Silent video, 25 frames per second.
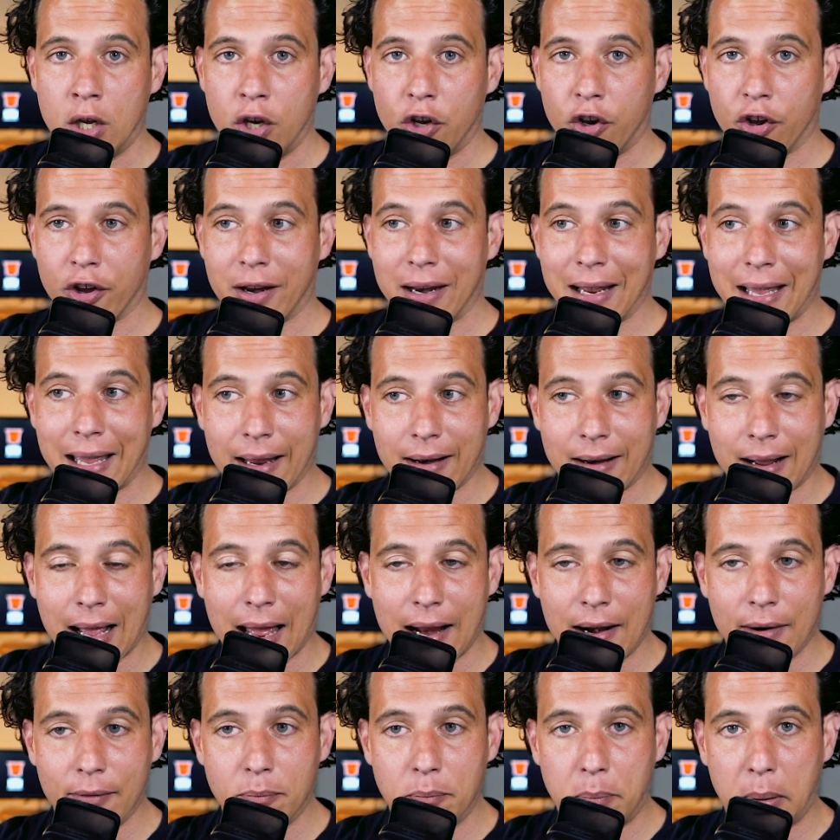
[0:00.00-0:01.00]
You're going to get
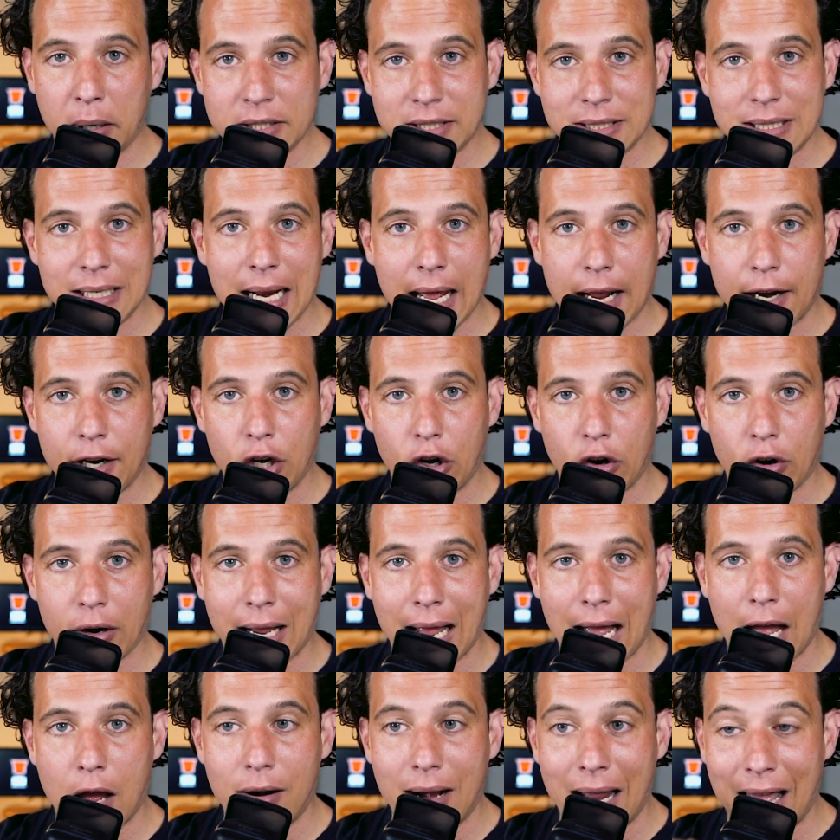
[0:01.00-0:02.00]
kind of busted out of your
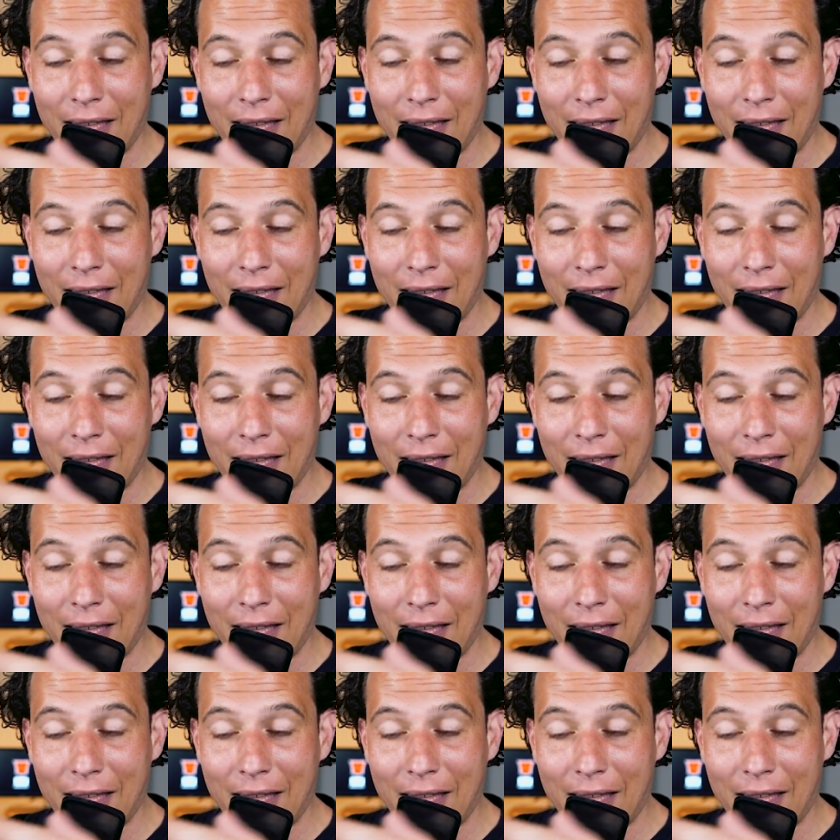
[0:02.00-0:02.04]
account.